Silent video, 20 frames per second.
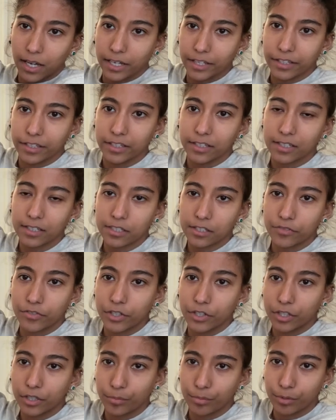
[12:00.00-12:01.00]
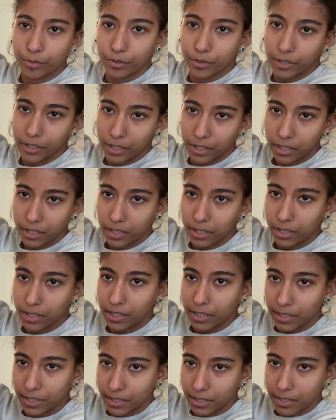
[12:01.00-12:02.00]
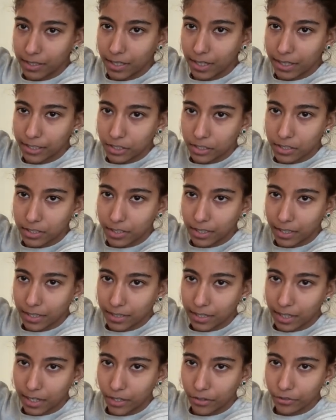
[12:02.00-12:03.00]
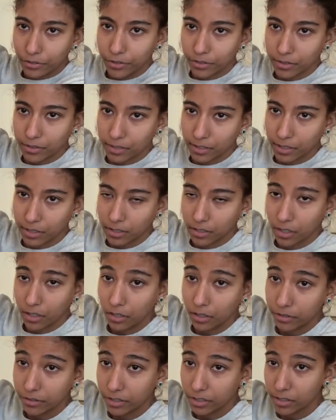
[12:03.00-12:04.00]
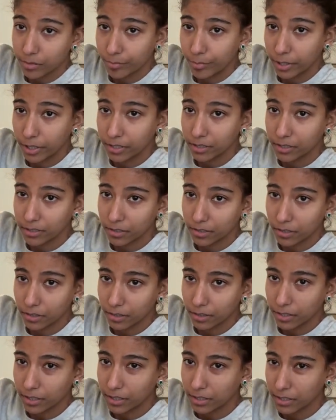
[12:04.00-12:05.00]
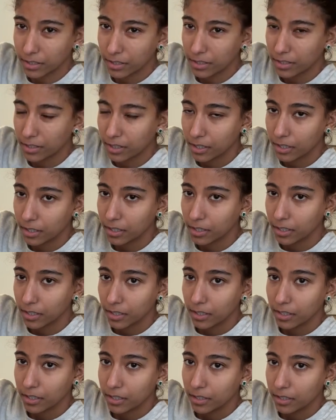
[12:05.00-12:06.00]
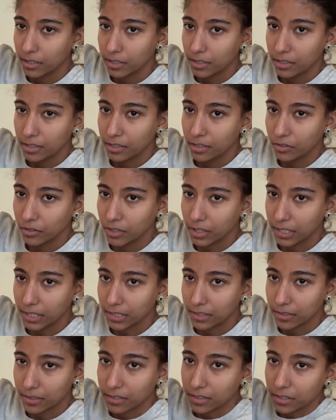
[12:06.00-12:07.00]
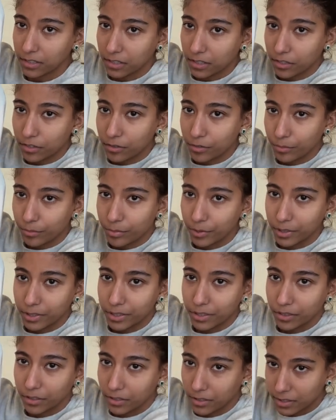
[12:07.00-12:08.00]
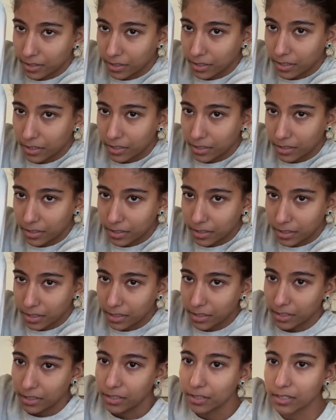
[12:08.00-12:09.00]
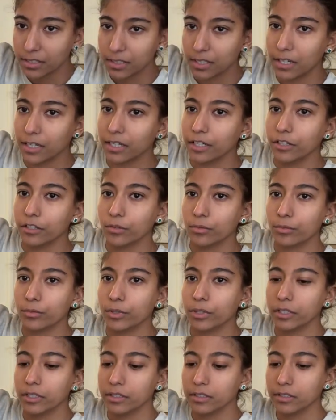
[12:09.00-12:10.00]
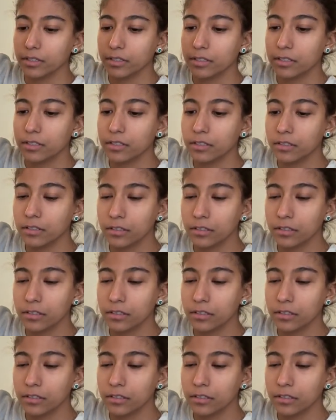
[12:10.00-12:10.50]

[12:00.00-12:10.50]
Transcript: I think it's very pretty, and I just like how there's like all these buttons are like, you can't see them, but there's like these and the ones